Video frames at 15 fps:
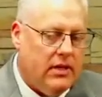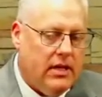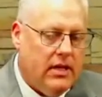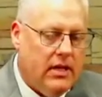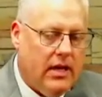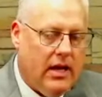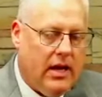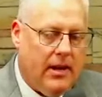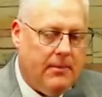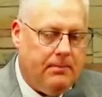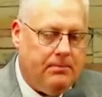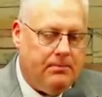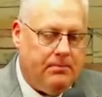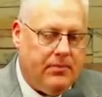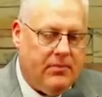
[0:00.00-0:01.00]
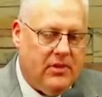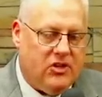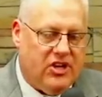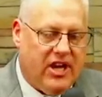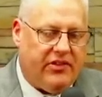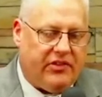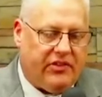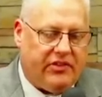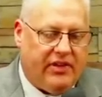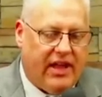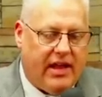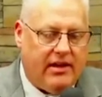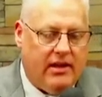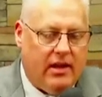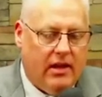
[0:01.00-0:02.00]
Um, Jesus
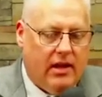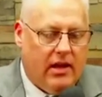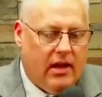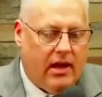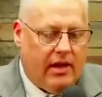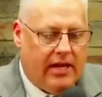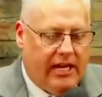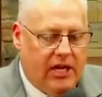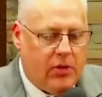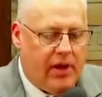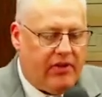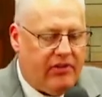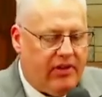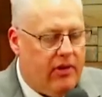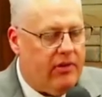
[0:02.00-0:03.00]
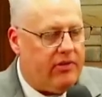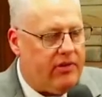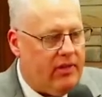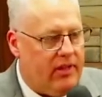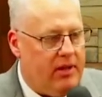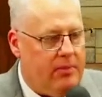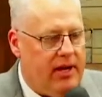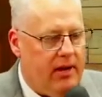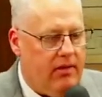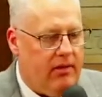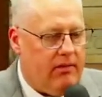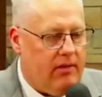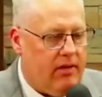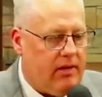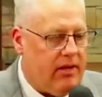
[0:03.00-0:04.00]
said, uh, He who has ears, let him hear.
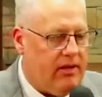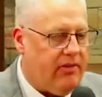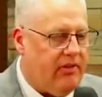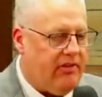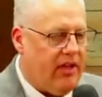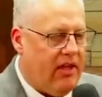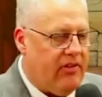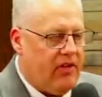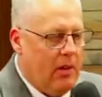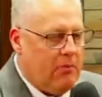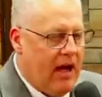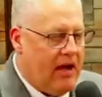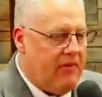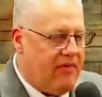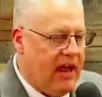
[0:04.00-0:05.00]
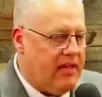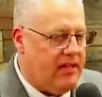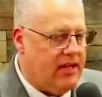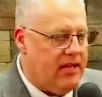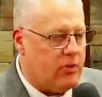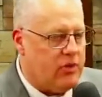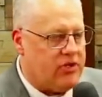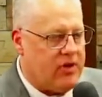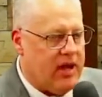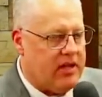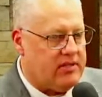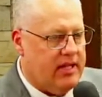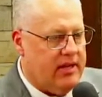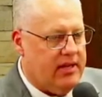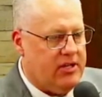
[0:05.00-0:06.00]
Look at this. It says, By faith, Enoch was
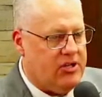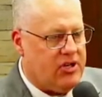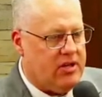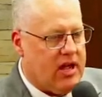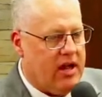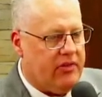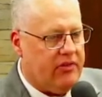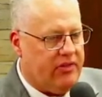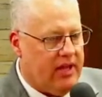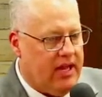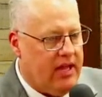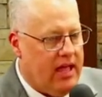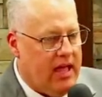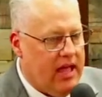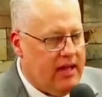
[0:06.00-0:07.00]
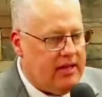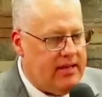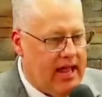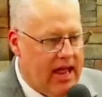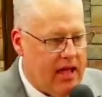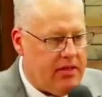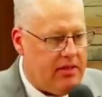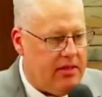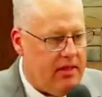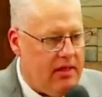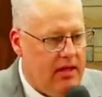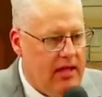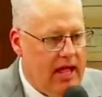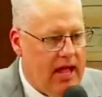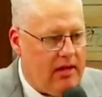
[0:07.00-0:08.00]
translated that he should not see death.
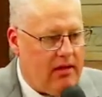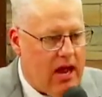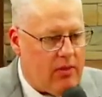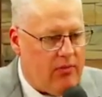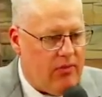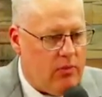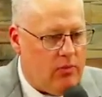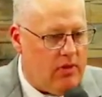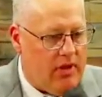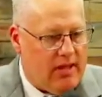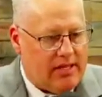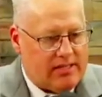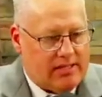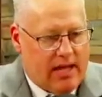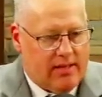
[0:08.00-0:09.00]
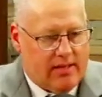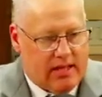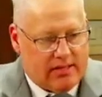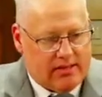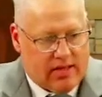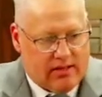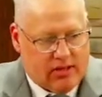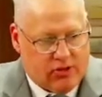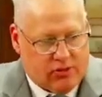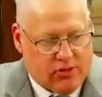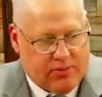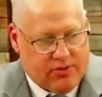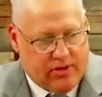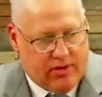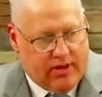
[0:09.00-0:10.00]
And God, no, that's not, that's not the
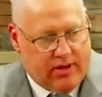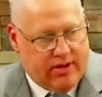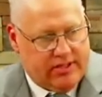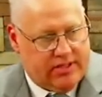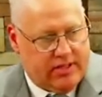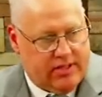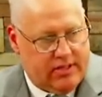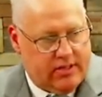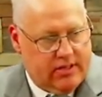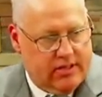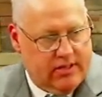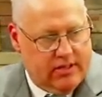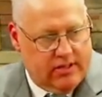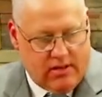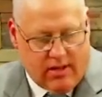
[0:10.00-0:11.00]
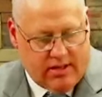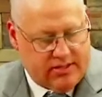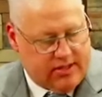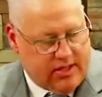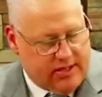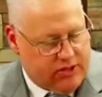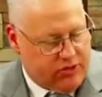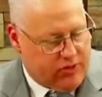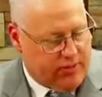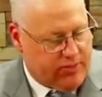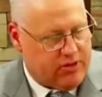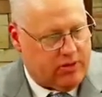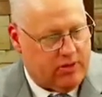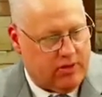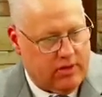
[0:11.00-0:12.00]
scripture there, is it? No, that's not the
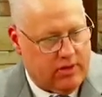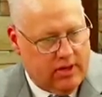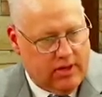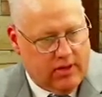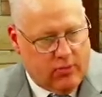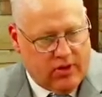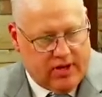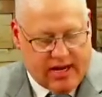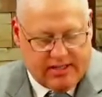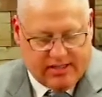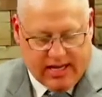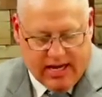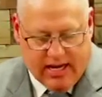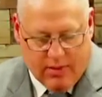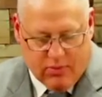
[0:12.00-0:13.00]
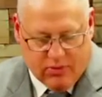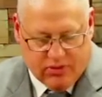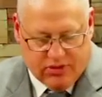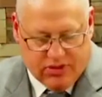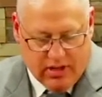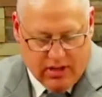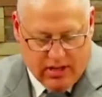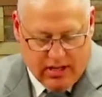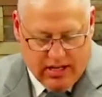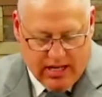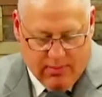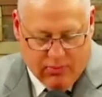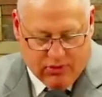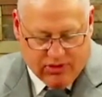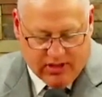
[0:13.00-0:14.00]
scripture. What I say? Hebrews
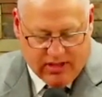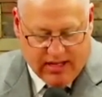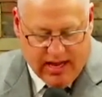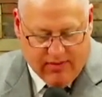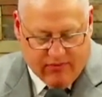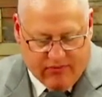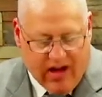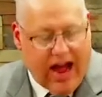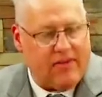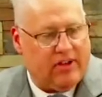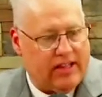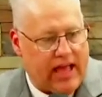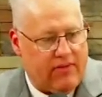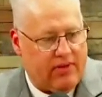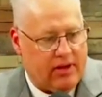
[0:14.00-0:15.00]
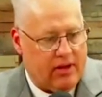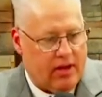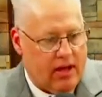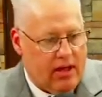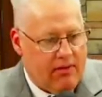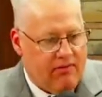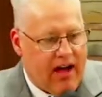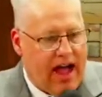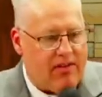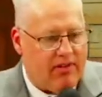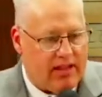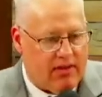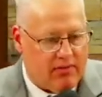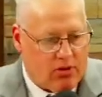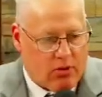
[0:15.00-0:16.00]
Hebrews 11, 5.11.
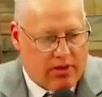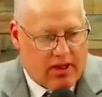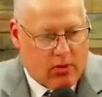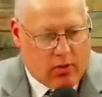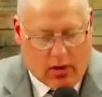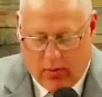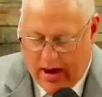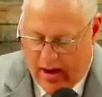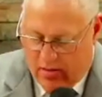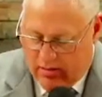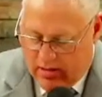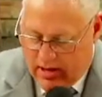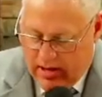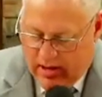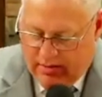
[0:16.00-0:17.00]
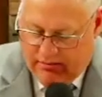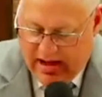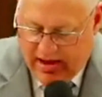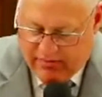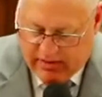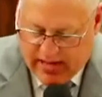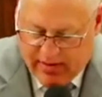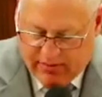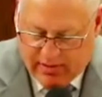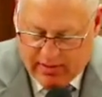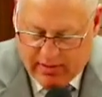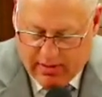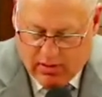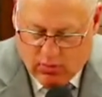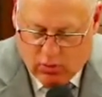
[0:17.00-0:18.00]
5.11. Go the other way around. 5.11.
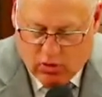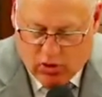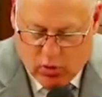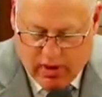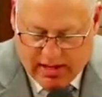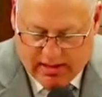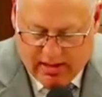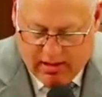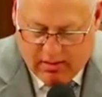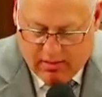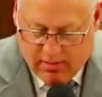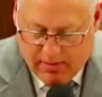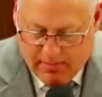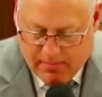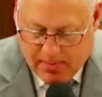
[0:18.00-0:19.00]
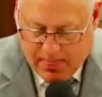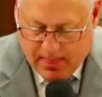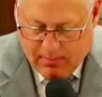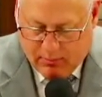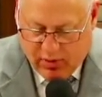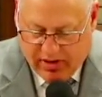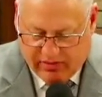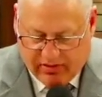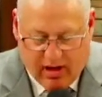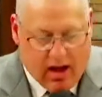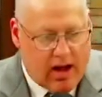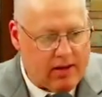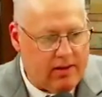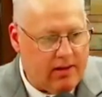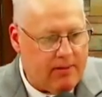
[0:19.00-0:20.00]
Real quick there. Praise God.